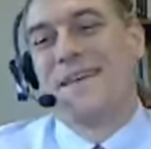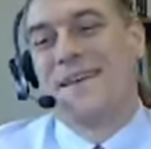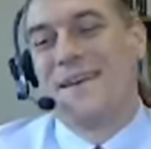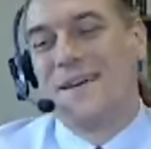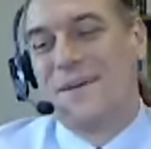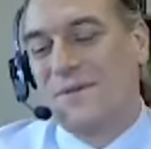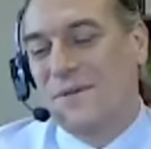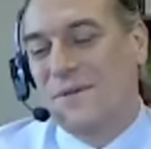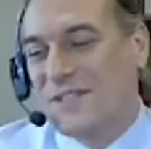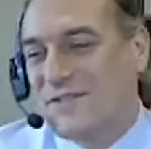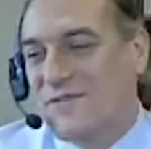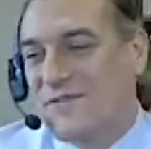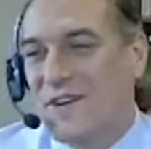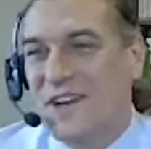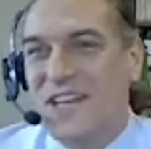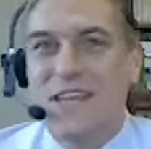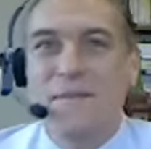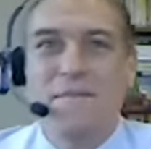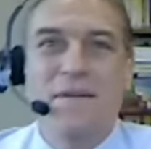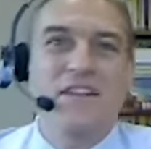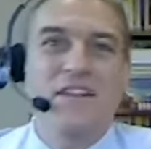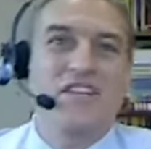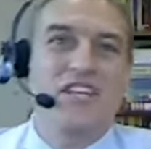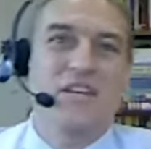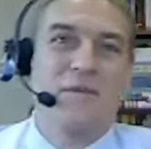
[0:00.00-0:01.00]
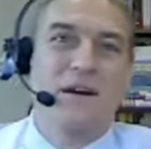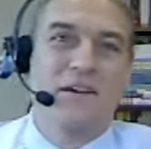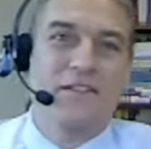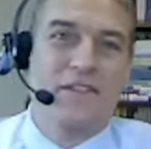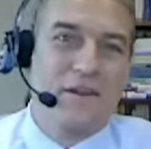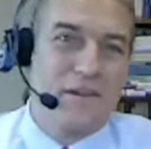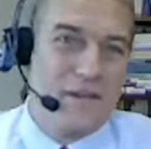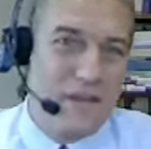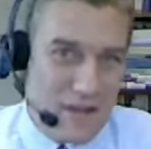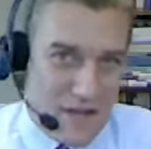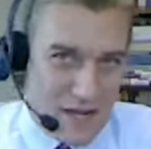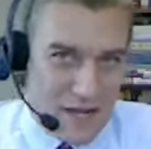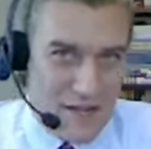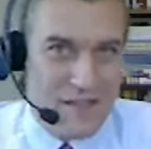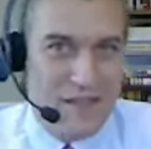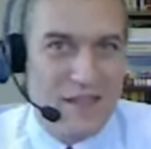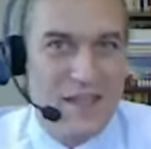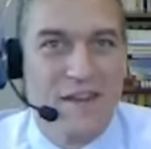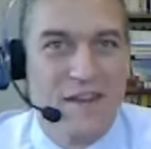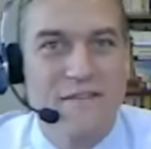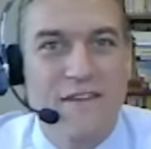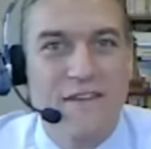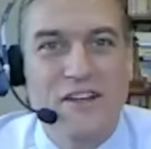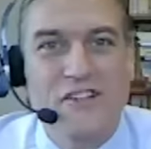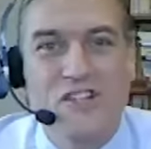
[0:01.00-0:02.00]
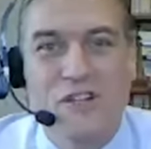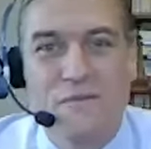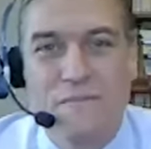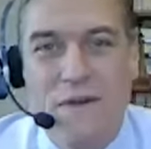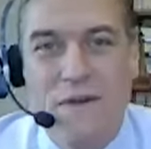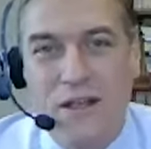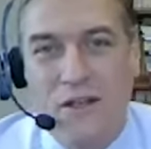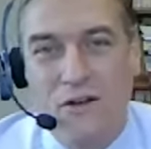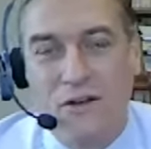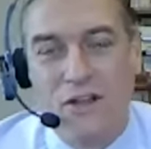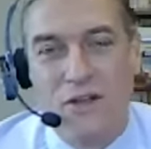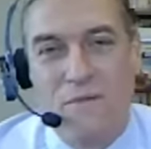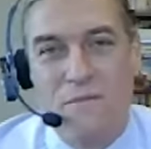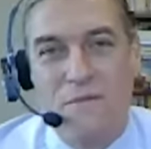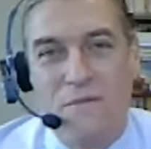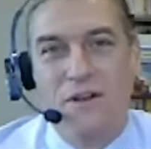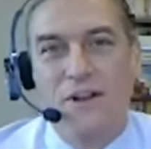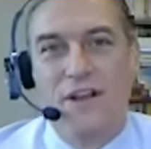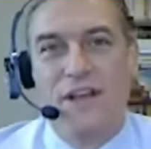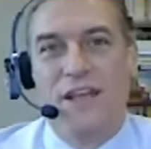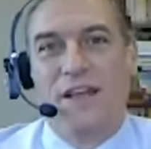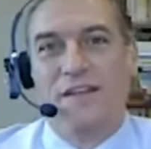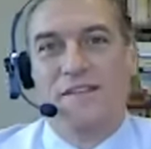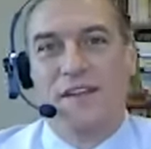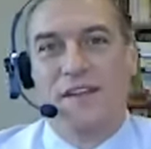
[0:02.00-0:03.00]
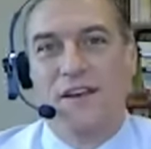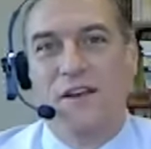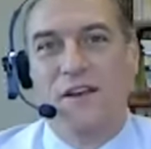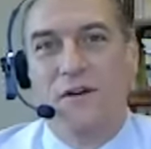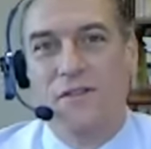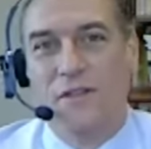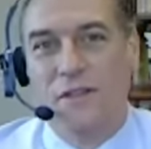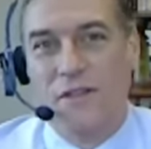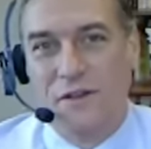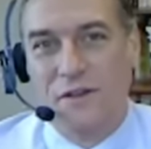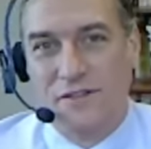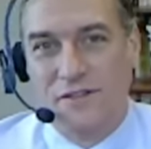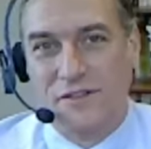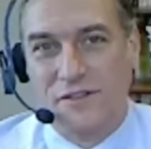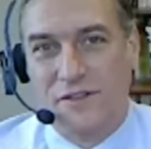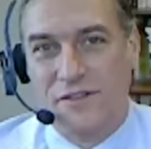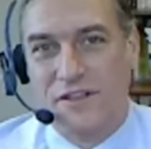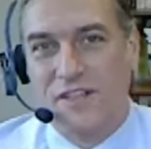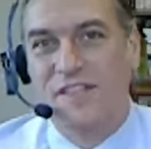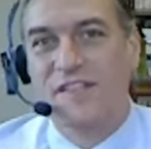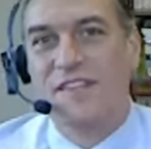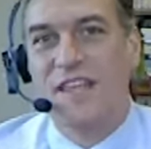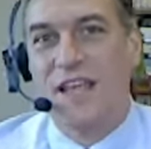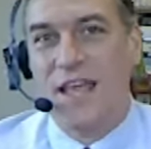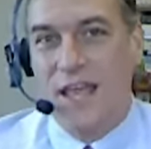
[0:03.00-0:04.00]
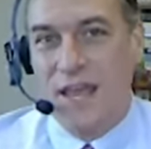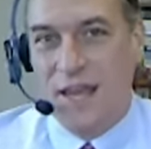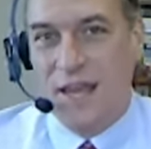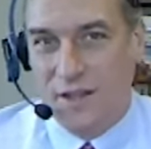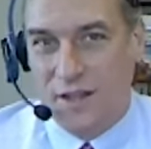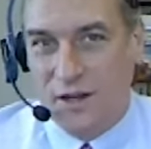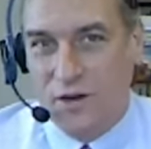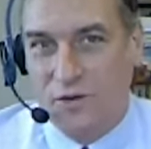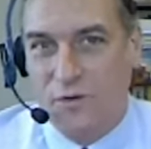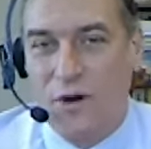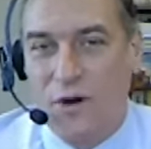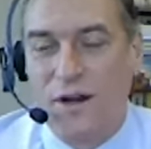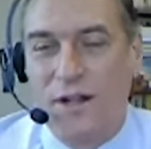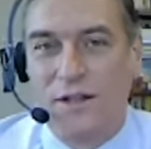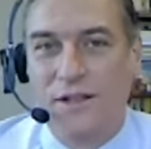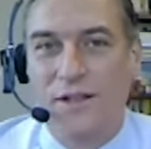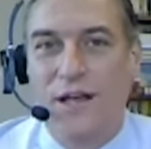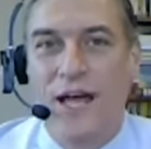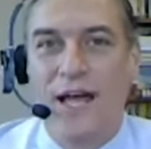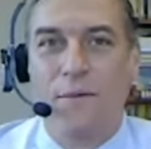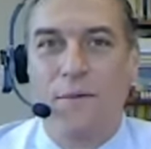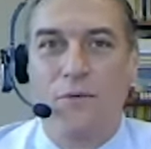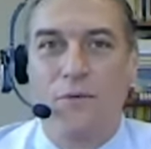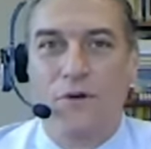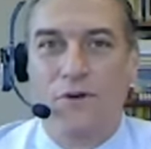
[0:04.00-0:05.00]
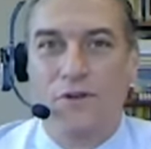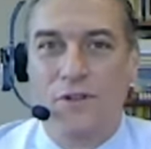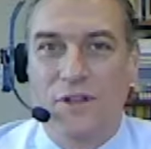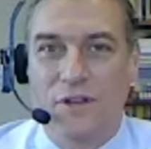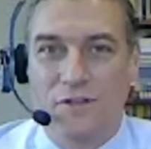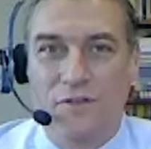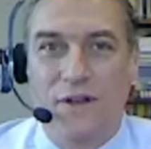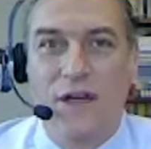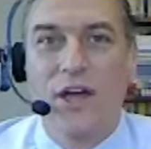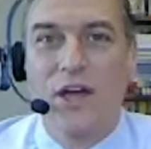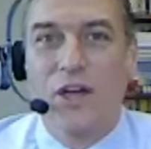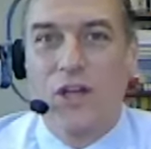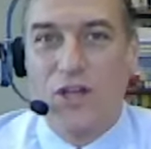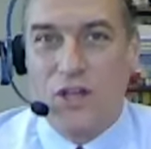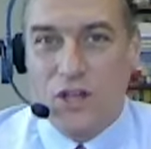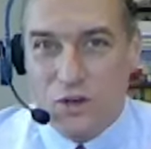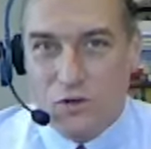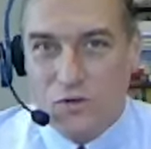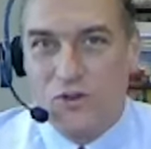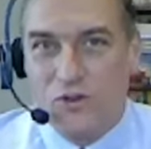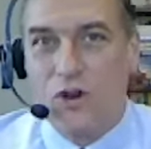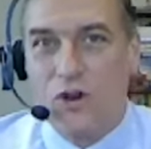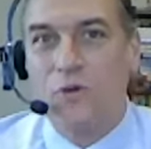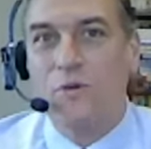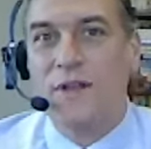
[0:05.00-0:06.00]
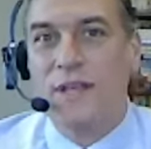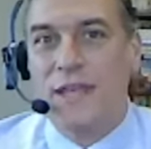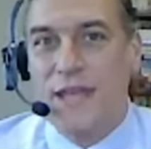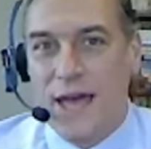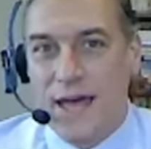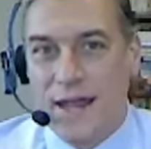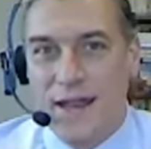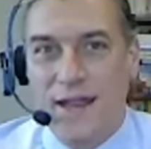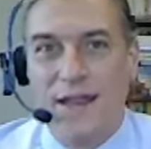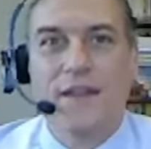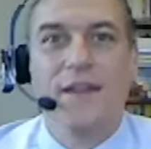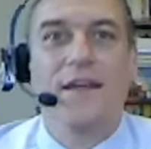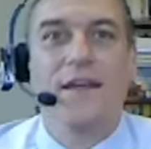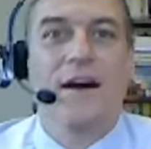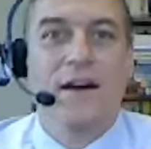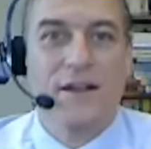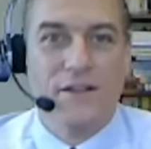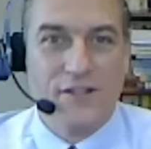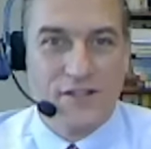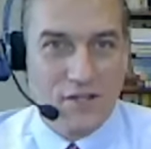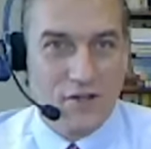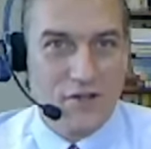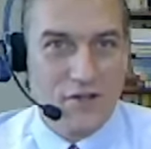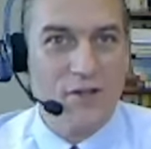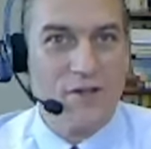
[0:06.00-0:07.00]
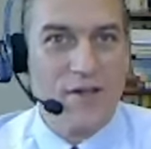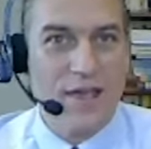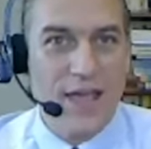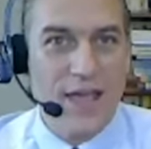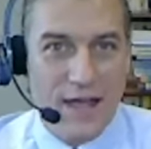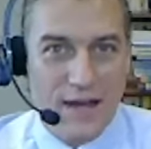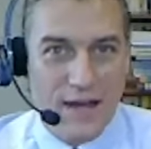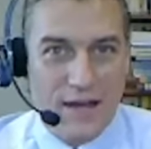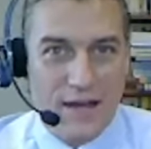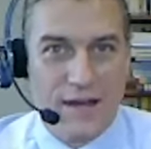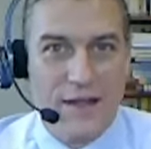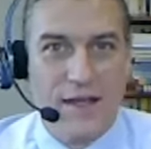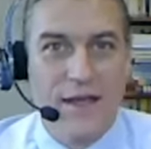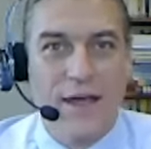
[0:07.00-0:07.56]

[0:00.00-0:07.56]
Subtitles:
Well, it's funny you mentioned about the kind of the conventional medical community, because I know that there's a saying in the chronic Lyme world of you don't get it until you get it.